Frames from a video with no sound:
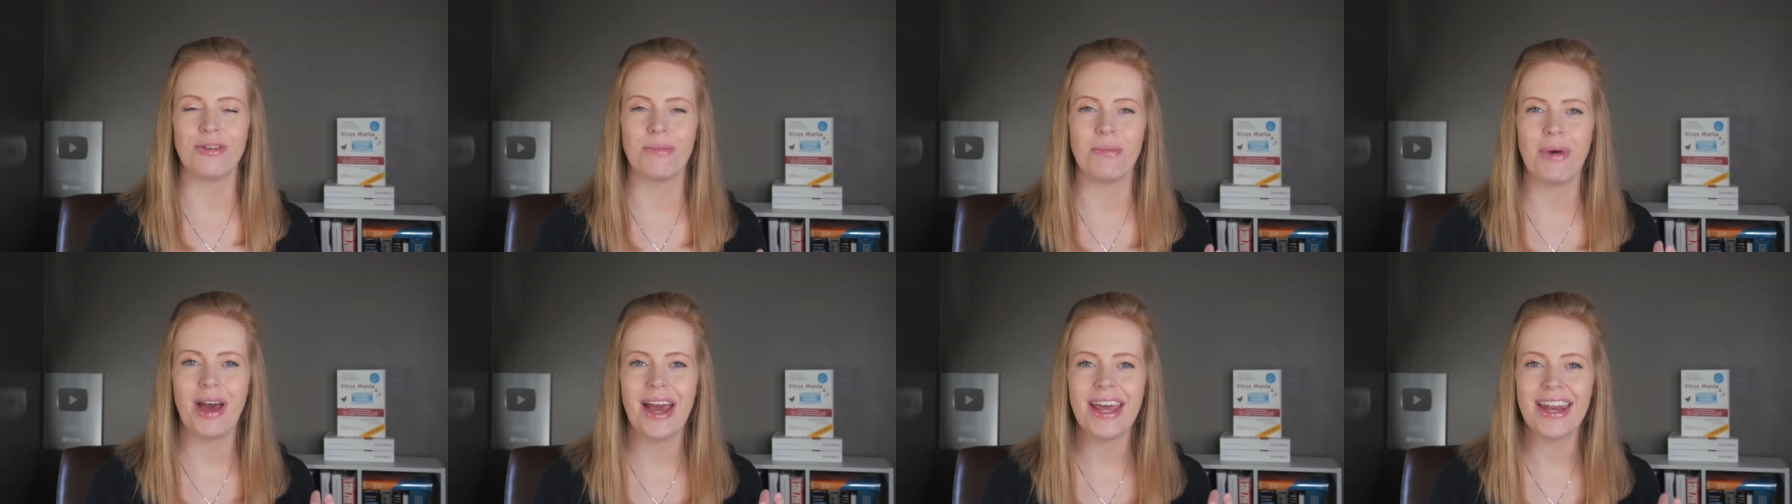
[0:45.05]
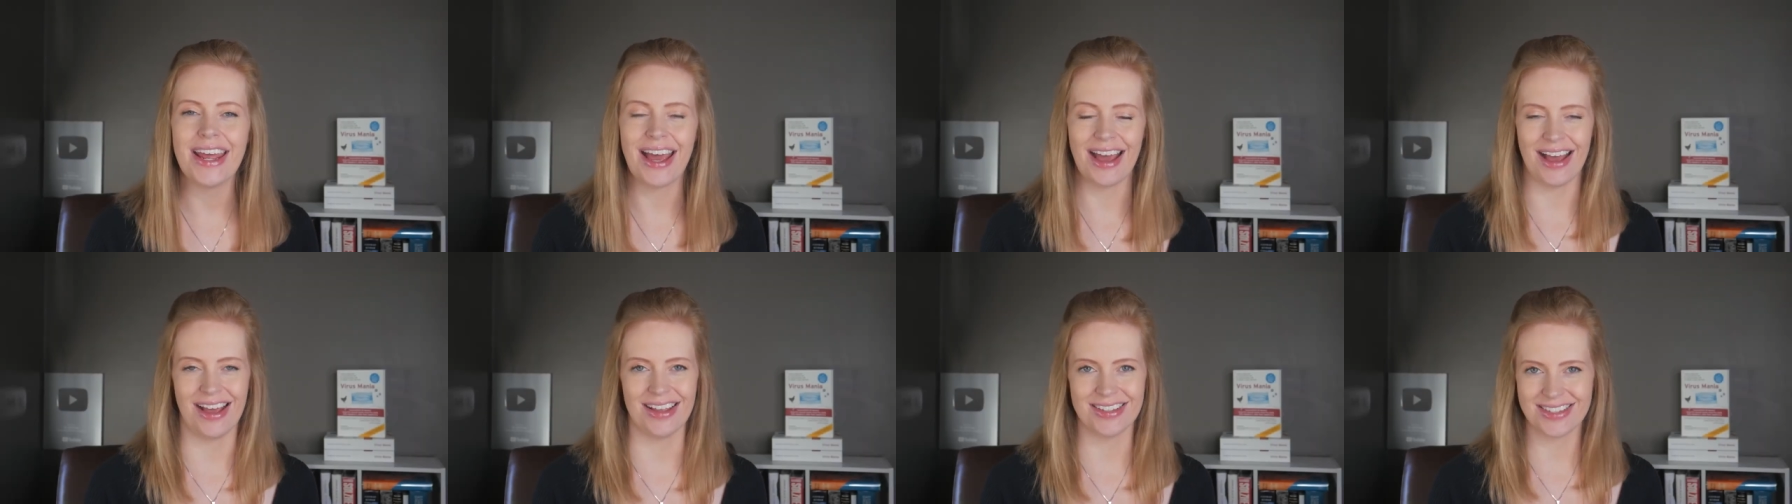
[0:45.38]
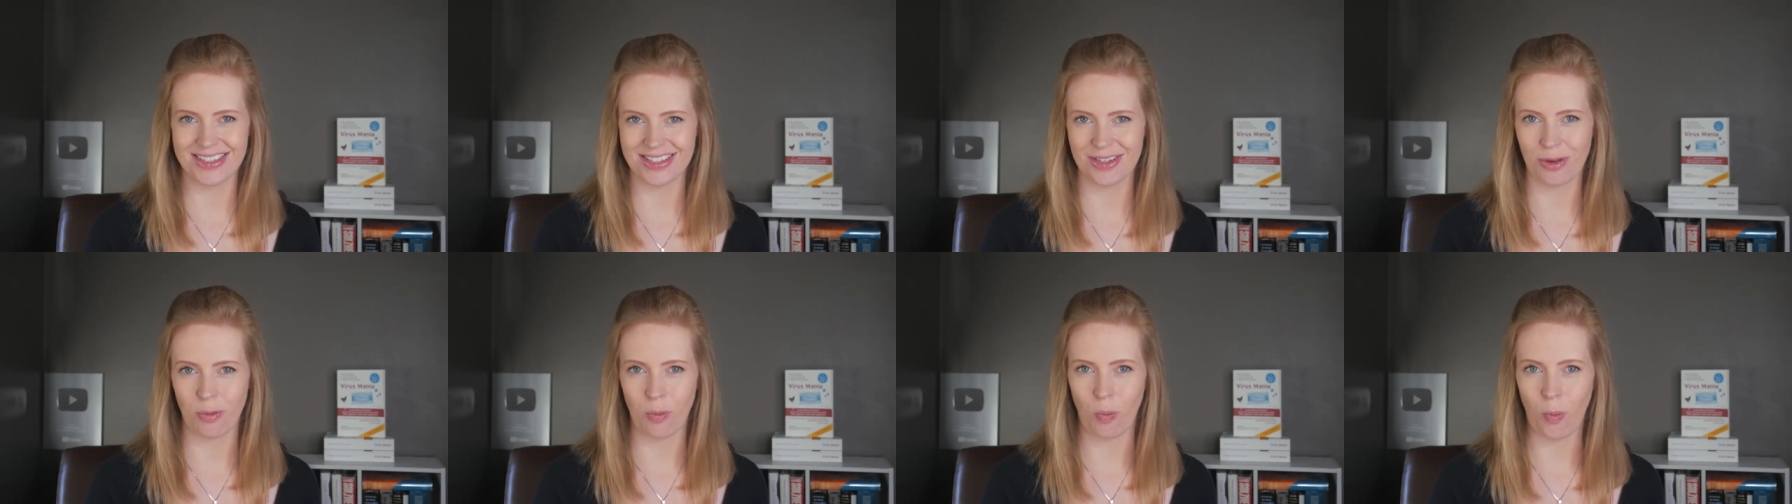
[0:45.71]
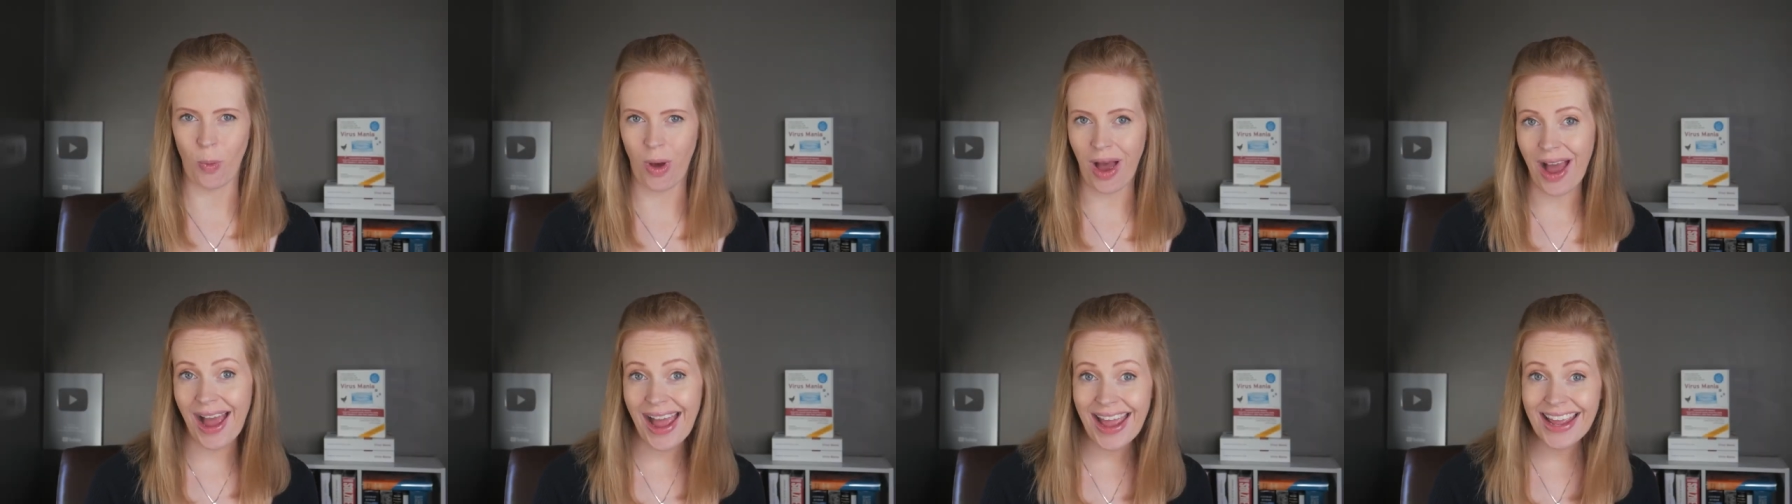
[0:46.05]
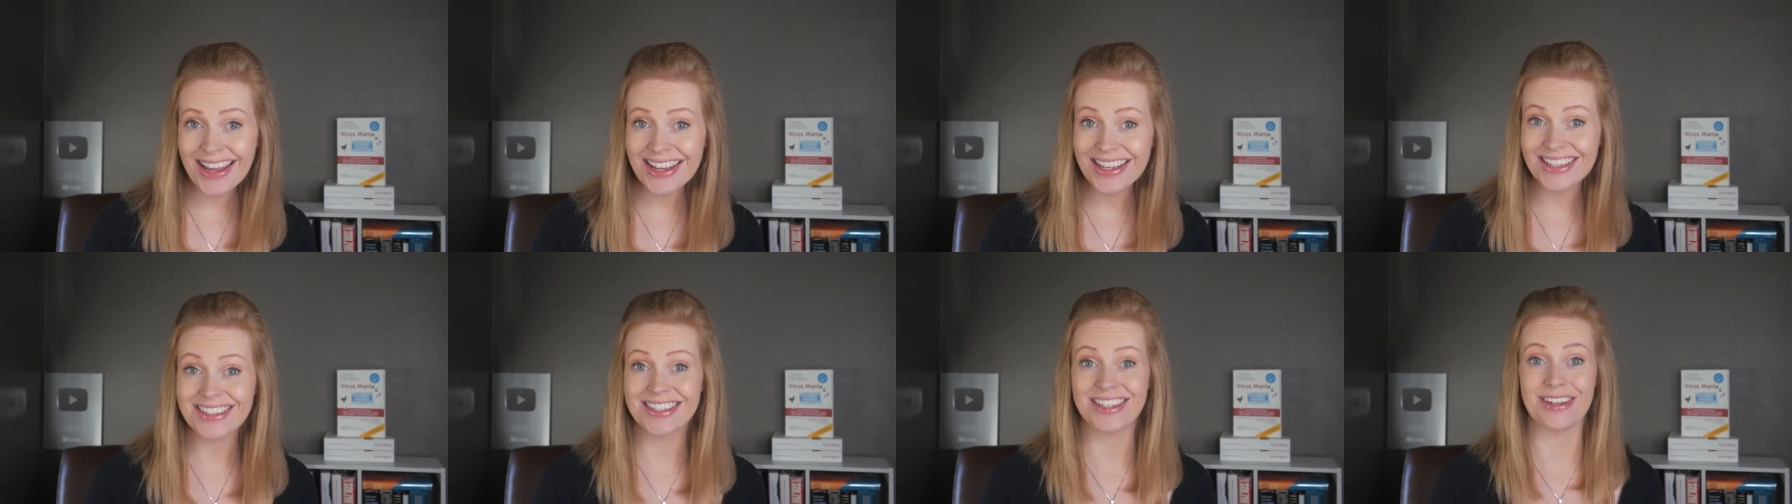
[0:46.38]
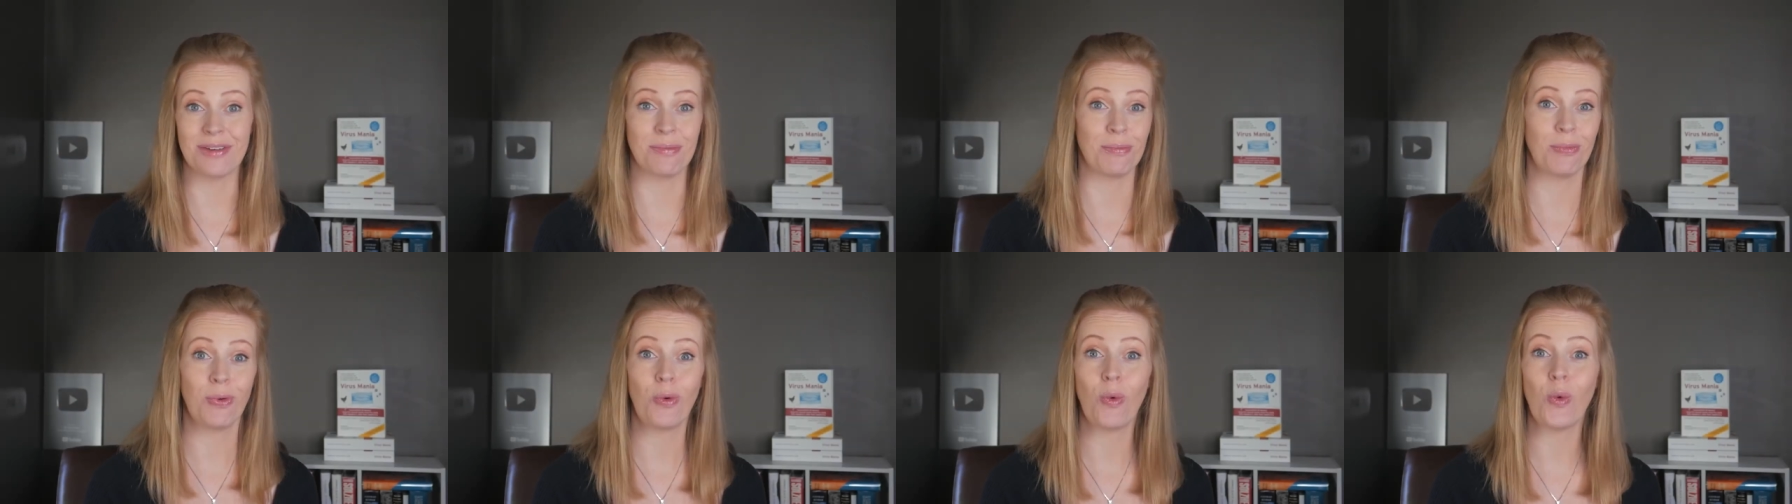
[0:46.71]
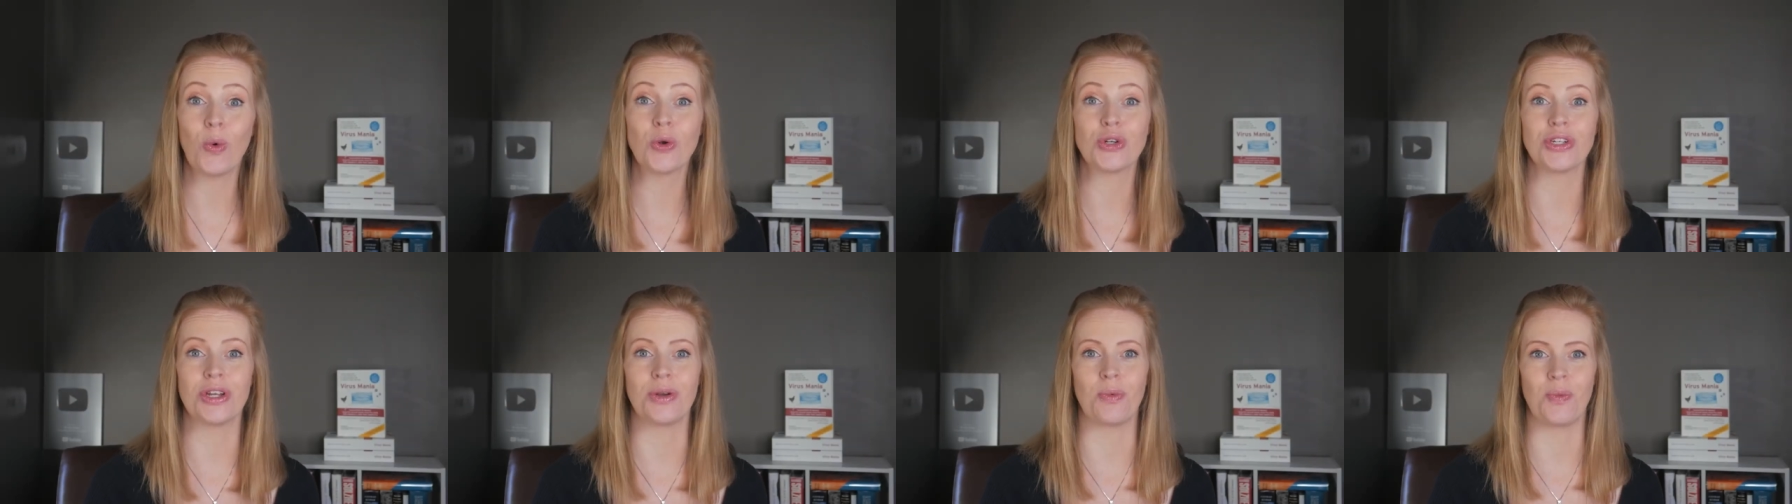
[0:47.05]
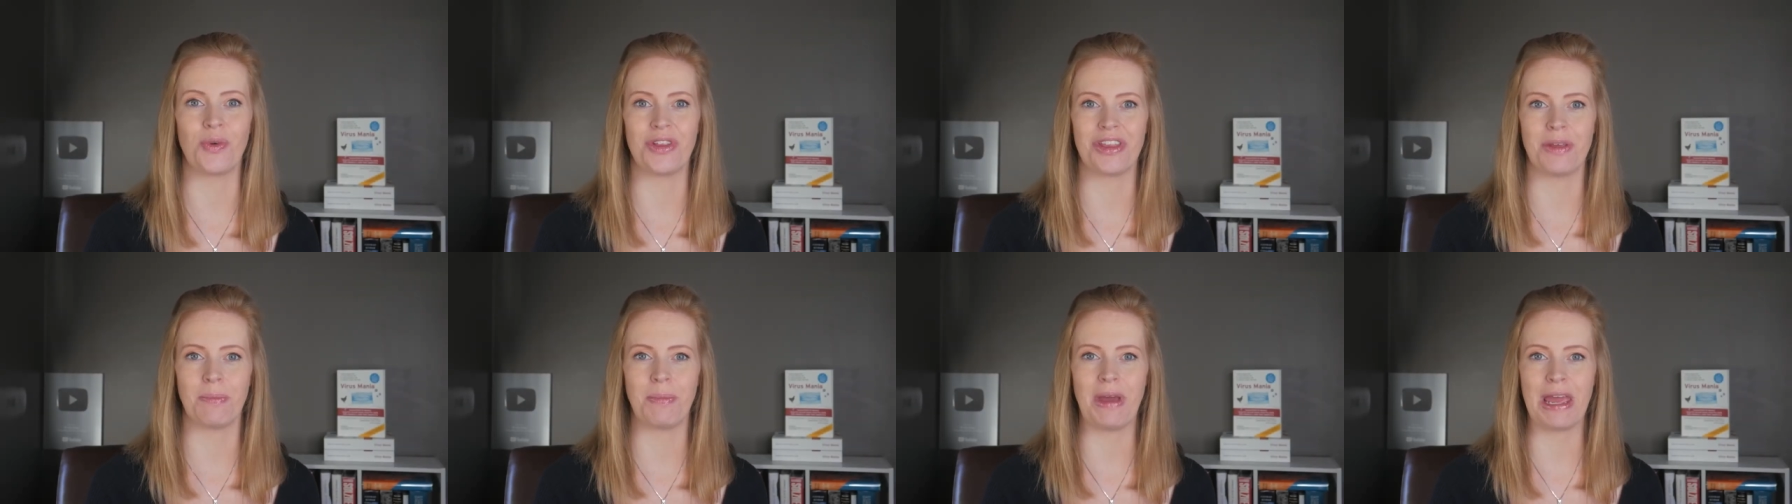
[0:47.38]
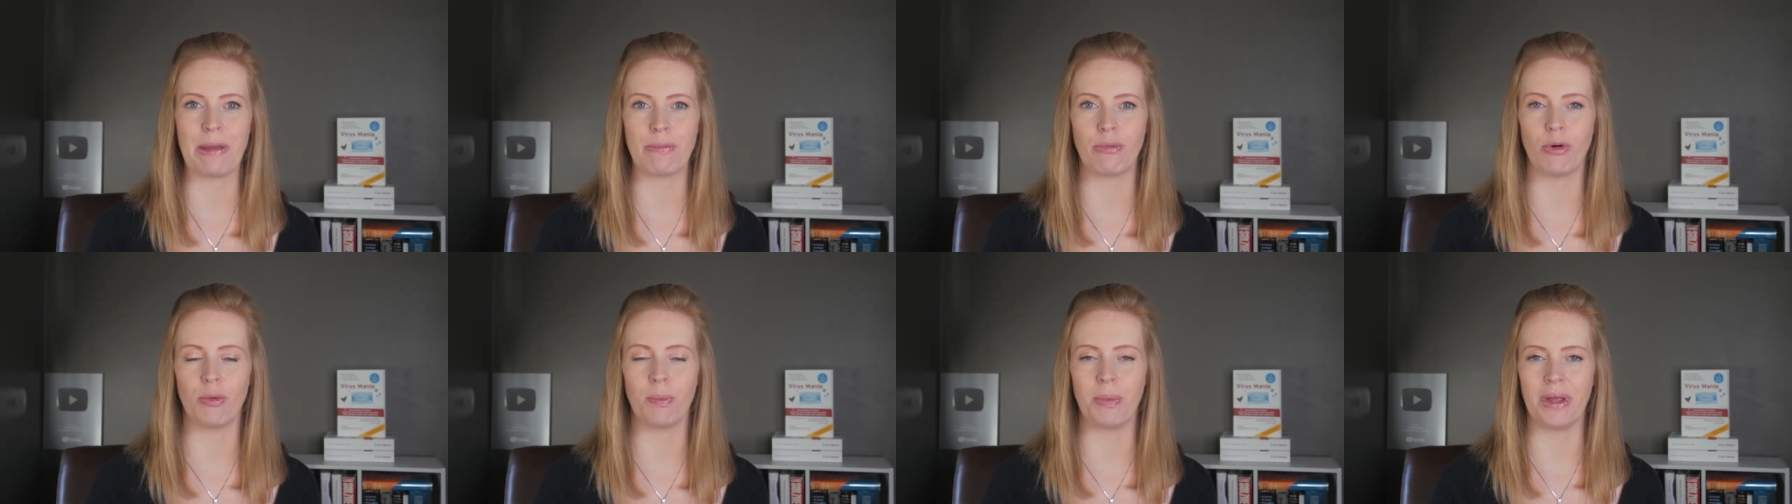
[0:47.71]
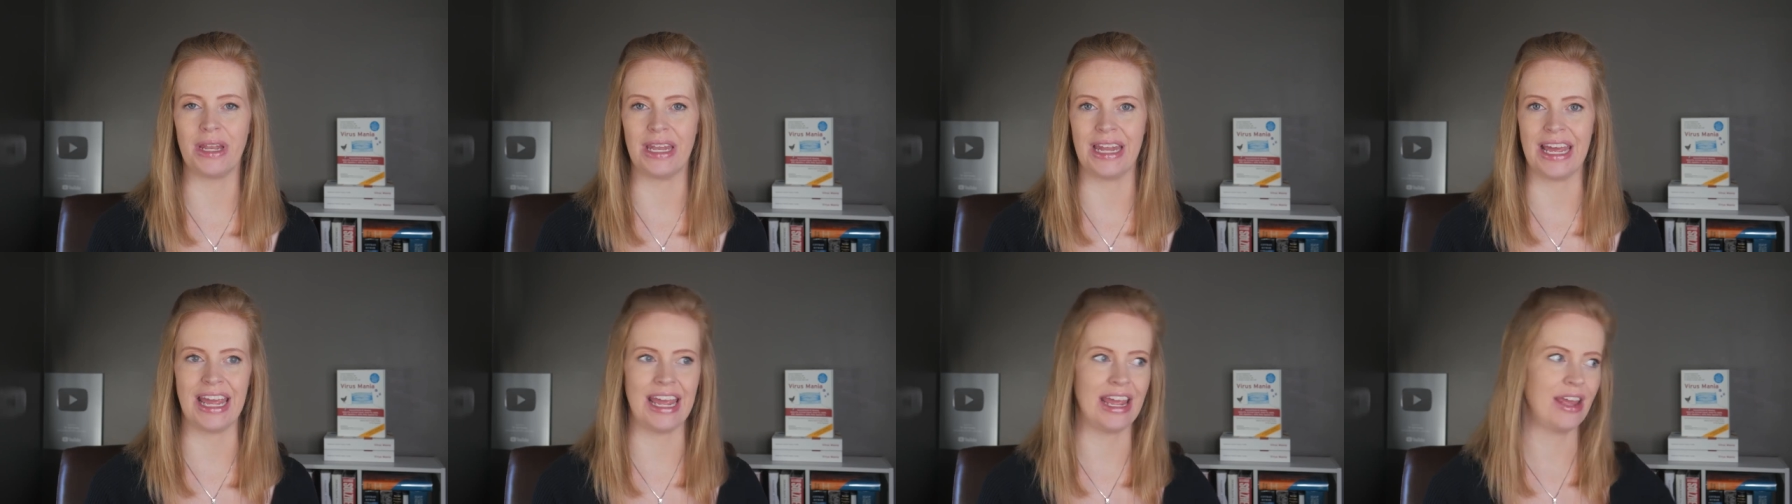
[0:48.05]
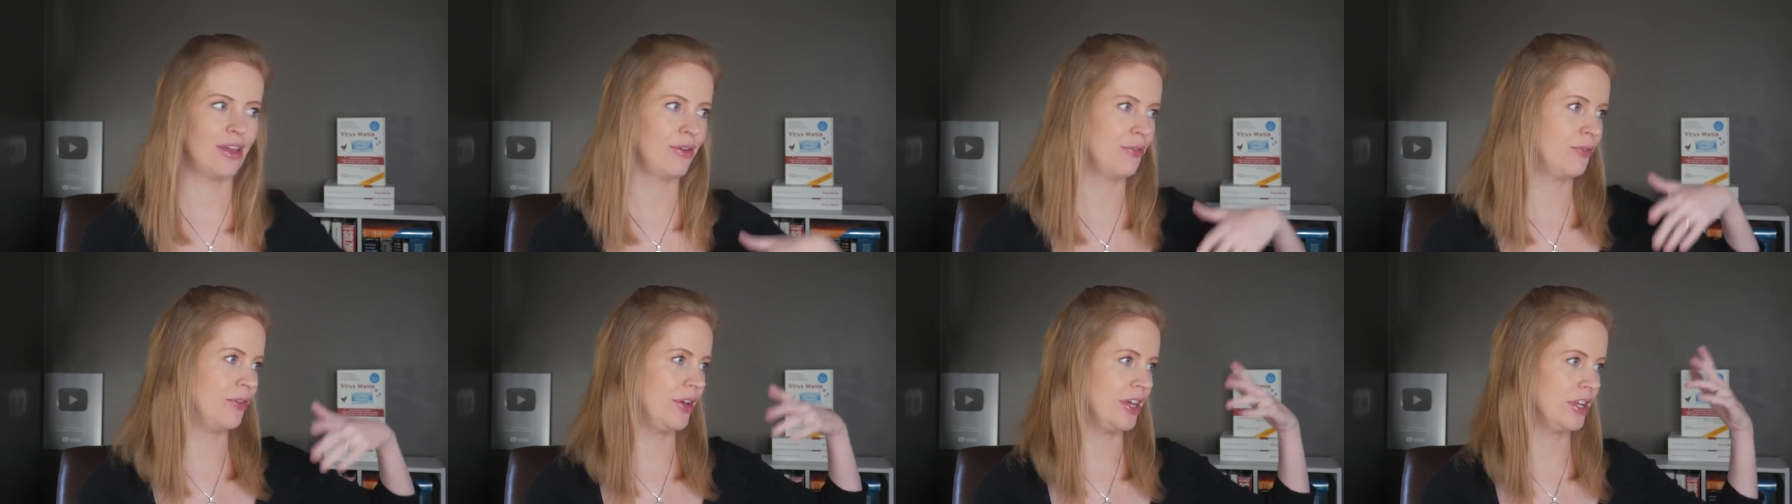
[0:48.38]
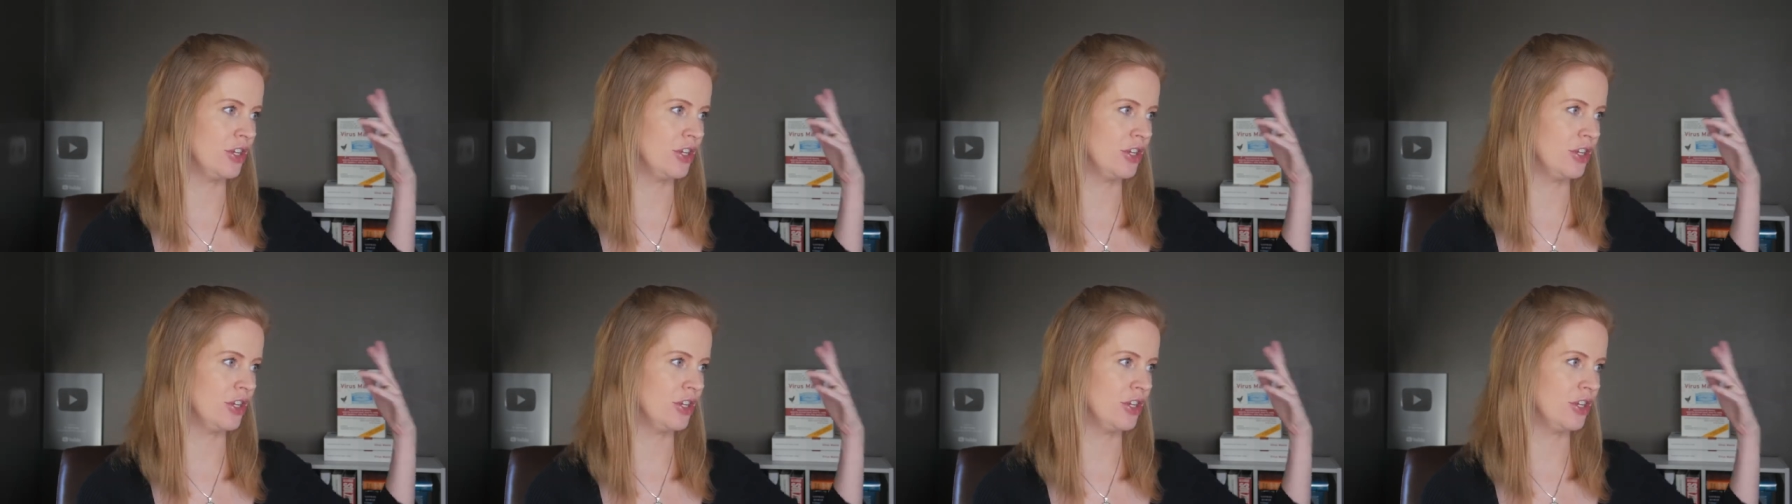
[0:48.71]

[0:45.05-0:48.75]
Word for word: you might ask, why is it important whether people believe